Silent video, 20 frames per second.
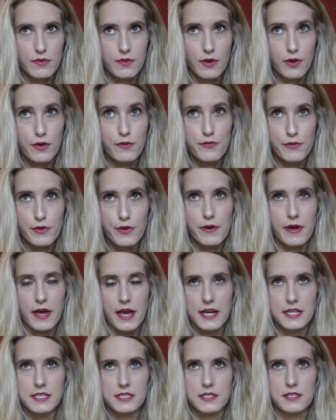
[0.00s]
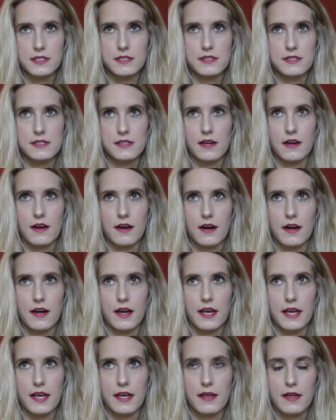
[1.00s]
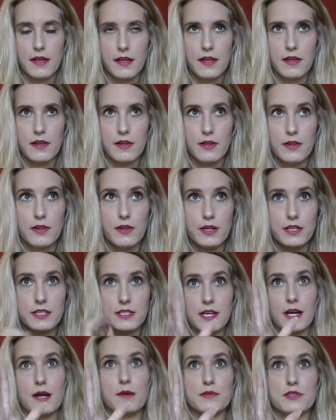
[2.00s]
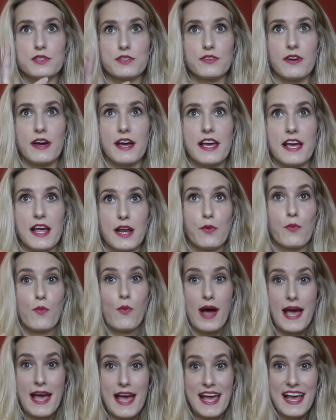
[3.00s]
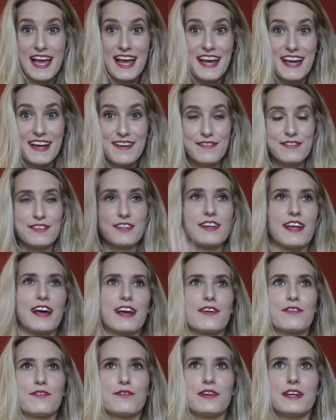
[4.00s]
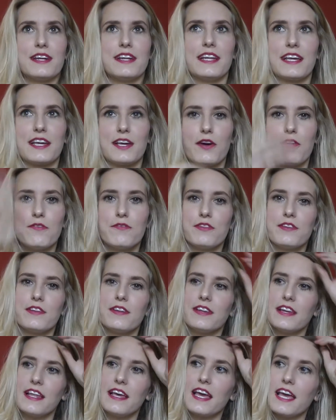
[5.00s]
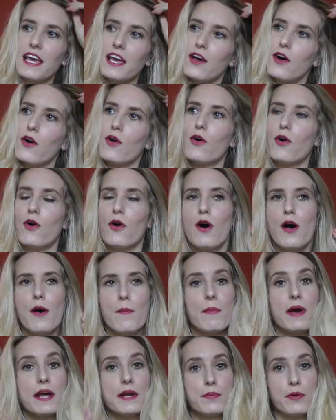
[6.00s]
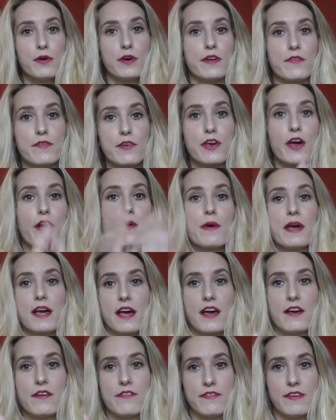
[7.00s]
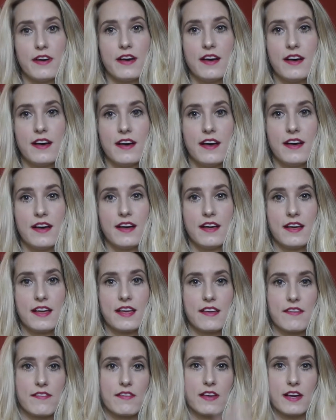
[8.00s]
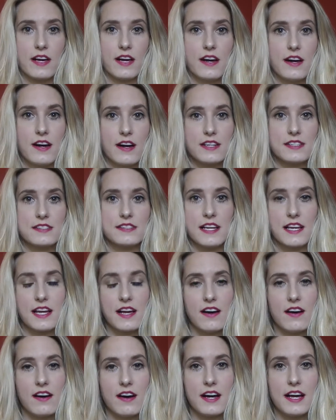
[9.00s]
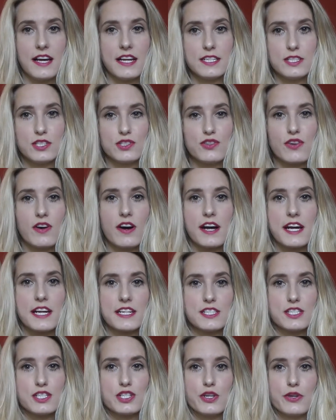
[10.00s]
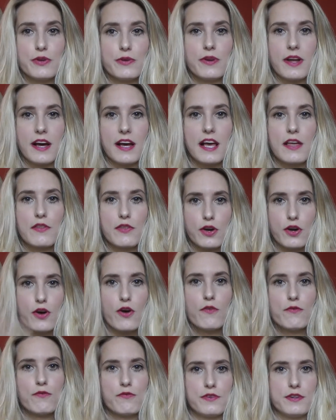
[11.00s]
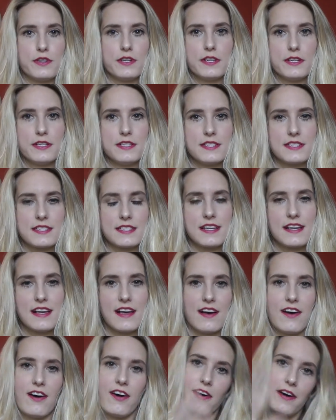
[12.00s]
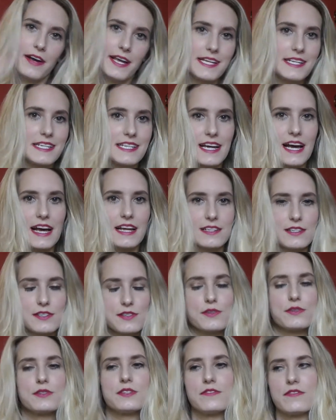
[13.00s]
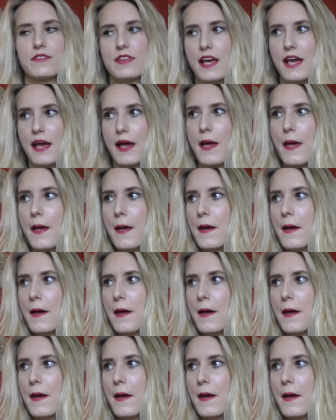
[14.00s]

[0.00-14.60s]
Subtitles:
on a few occasions I looked up straight and waved like really confidently, or made a point of going over, giving a hug, saying hi, and trying to do like the confident hi chat sort of thing.